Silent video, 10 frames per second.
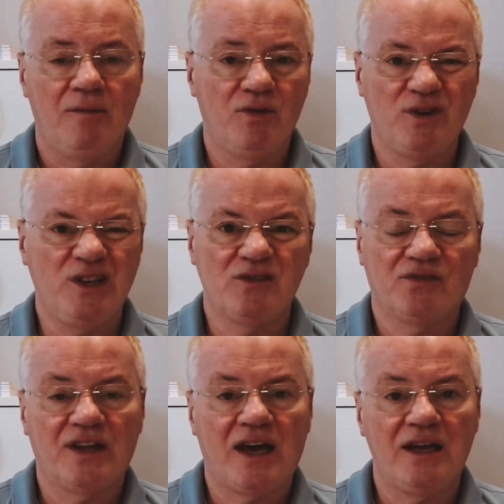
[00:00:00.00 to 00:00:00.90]
The reason
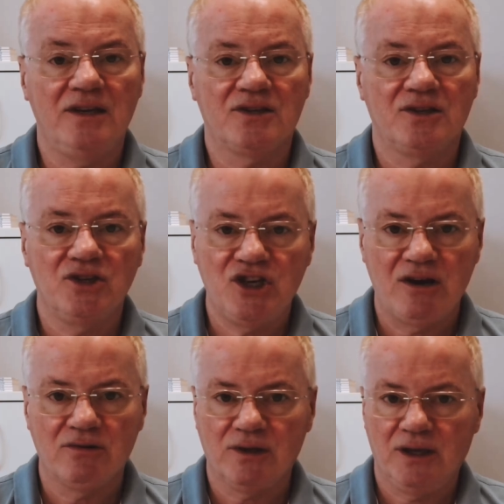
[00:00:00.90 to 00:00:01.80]
for that is that
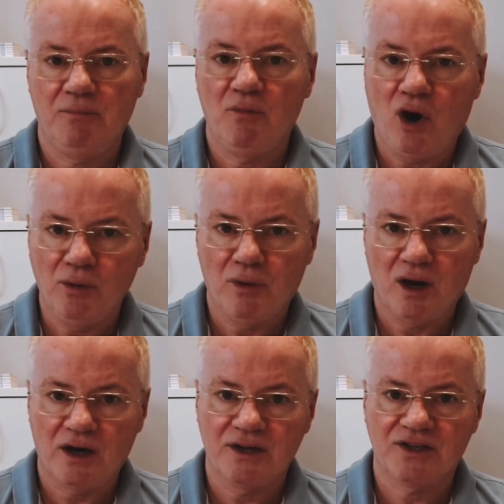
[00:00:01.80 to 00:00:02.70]
generally on
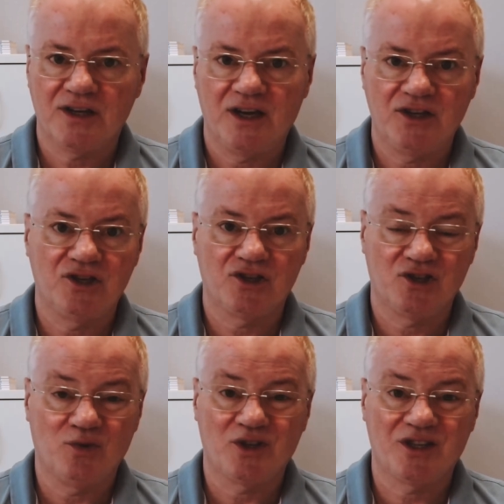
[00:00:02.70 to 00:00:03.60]
market sites just
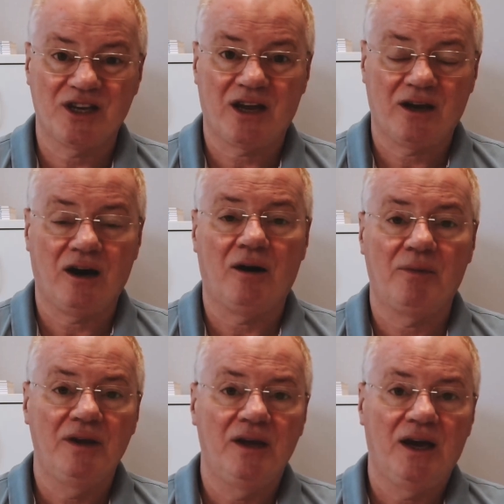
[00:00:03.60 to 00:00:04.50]
don't stack up
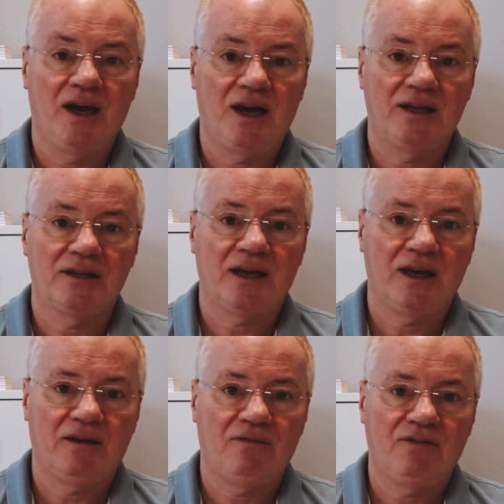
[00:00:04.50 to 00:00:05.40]
and
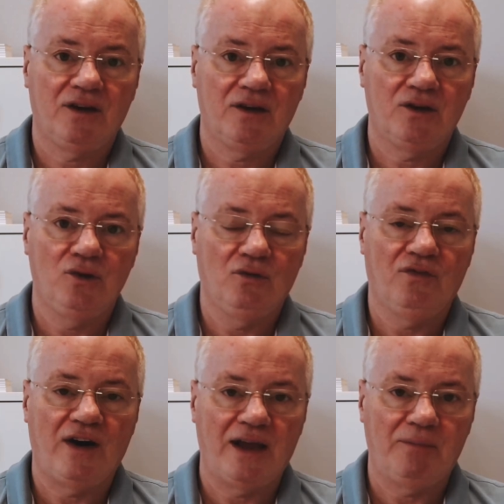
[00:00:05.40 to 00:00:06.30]
have no
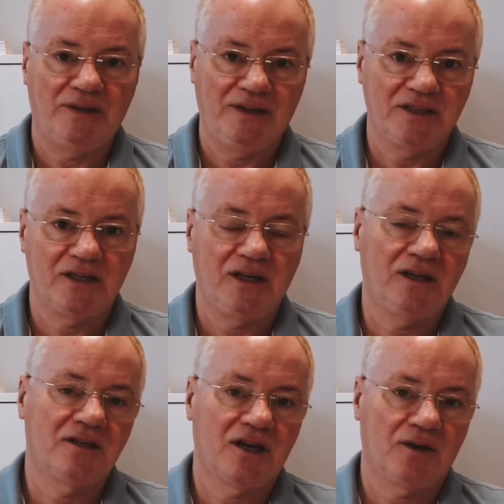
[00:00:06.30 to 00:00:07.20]
viability
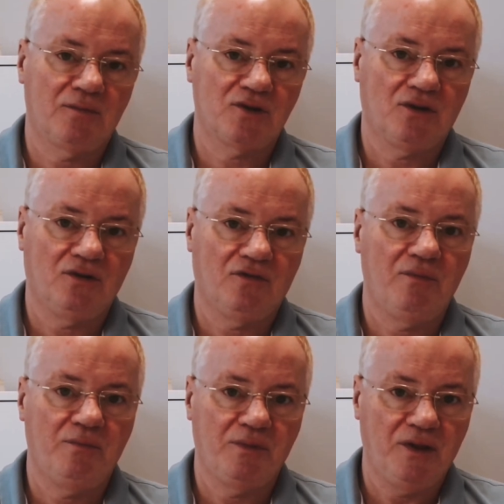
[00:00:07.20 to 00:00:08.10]
in terms of
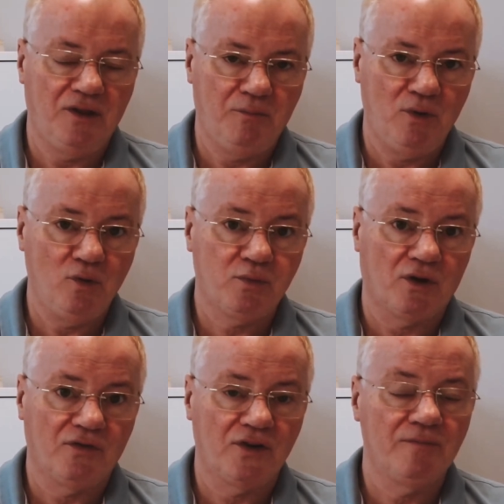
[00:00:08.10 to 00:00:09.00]
the build
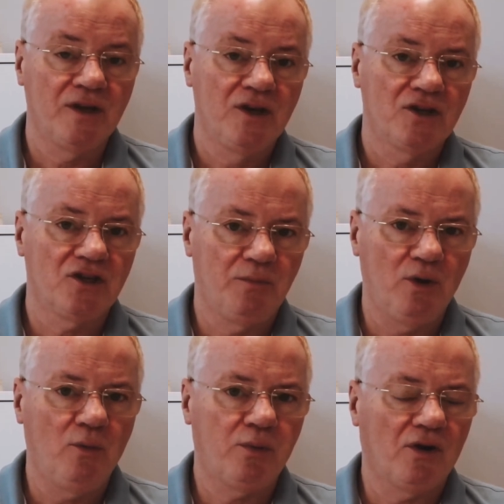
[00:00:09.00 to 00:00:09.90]
profit. So the
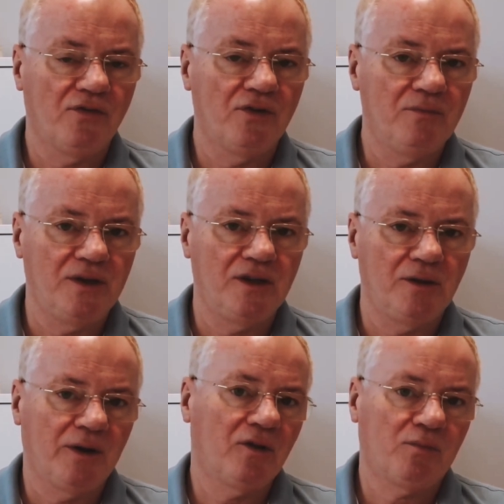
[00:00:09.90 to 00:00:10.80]
build profit being the
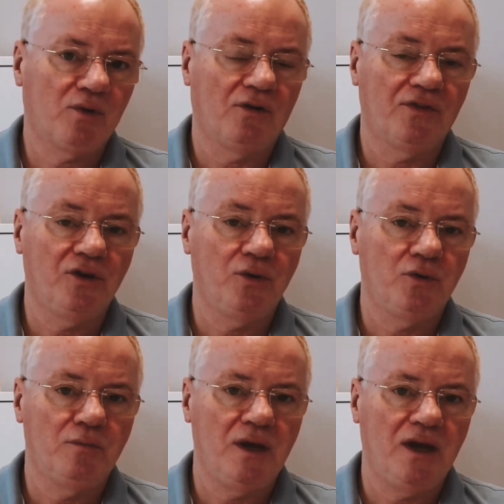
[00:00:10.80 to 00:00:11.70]
amount of profit that you
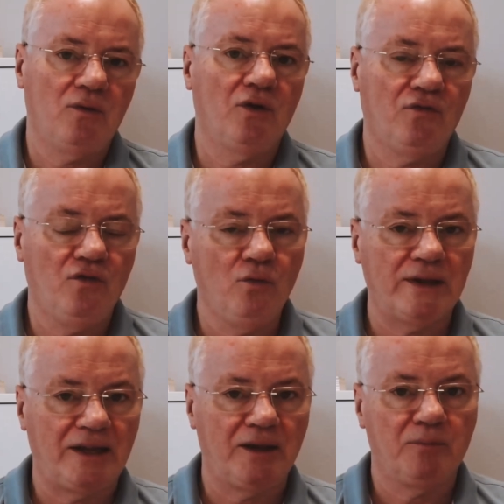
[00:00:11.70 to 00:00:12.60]
would make with full
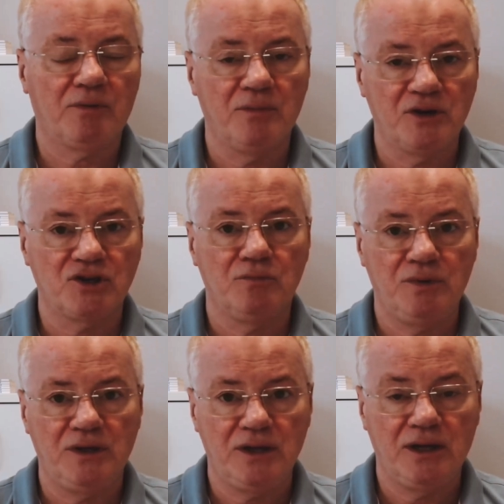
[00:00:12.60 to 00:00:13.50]
planning permission
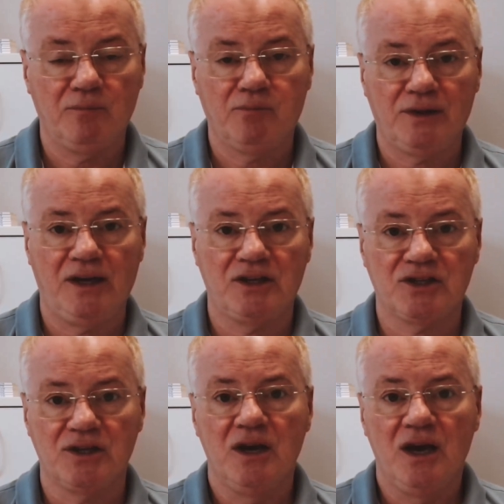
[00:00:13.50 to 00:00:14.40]
being in
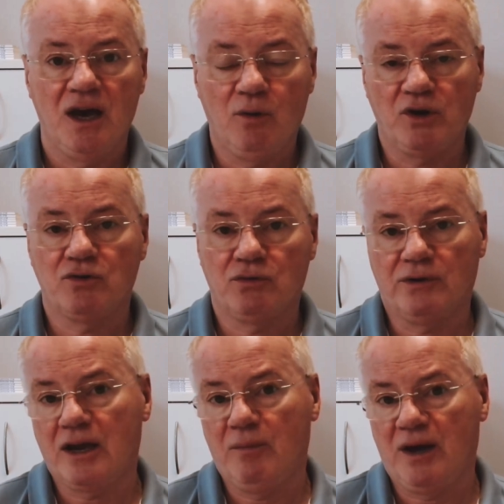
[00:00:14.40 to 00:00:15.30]
place, which we
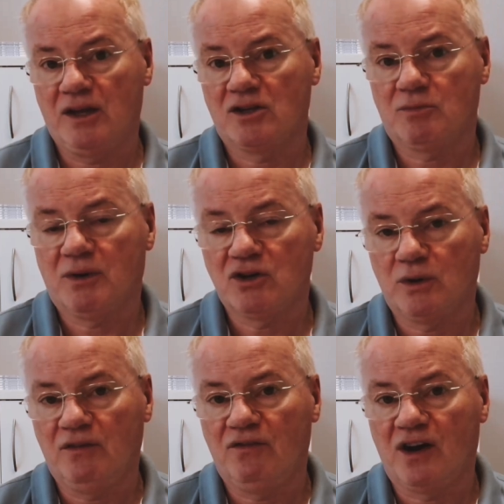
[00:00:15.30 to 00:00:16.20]
recommend is about
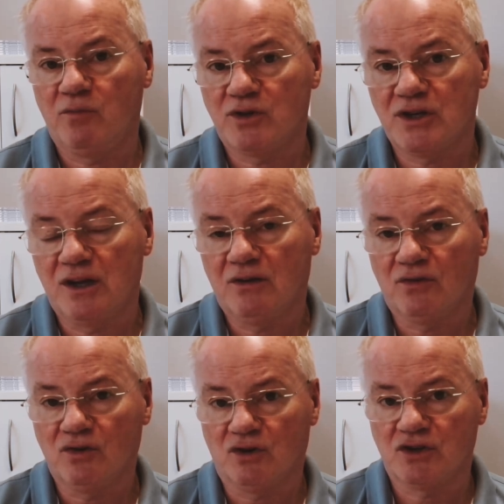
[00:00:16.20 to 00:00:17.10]
25% of
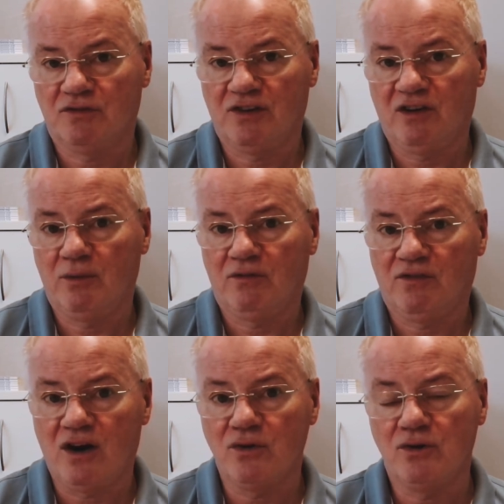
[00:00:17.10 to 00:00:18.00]
gross development
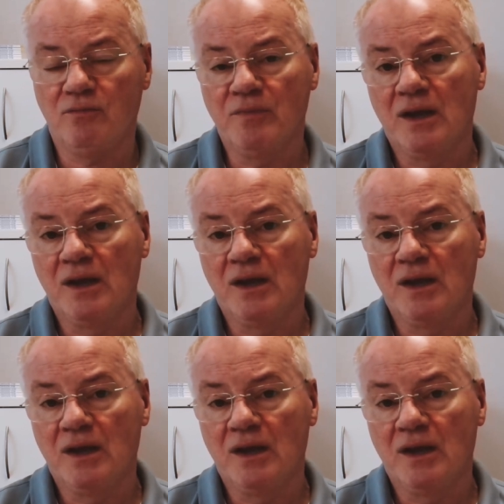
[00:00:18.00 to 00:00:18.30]
value.